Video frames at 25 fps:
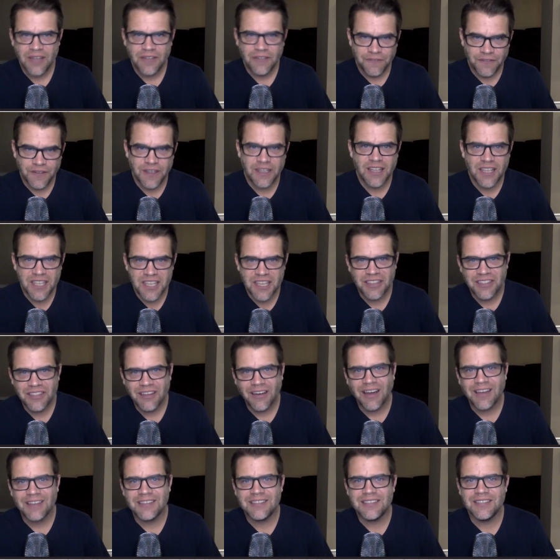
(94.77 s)
Villa
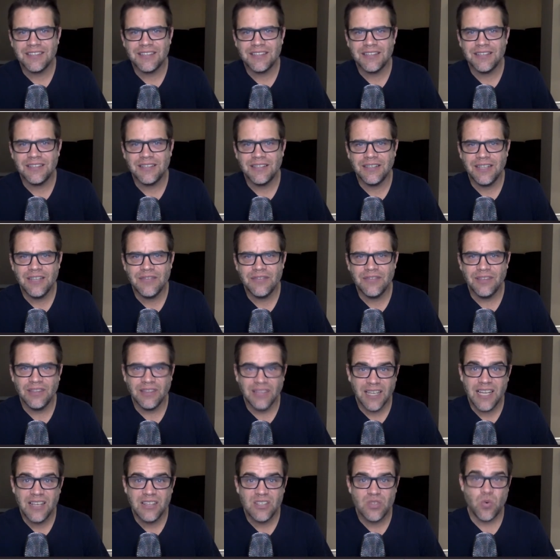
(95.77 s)
United, and even
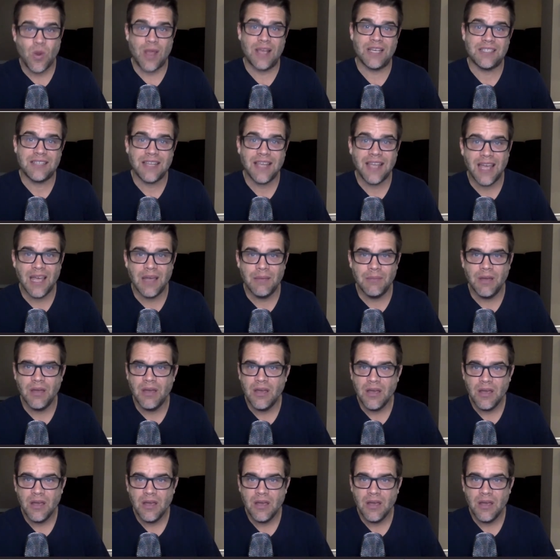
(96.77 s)
Leeds West Ham,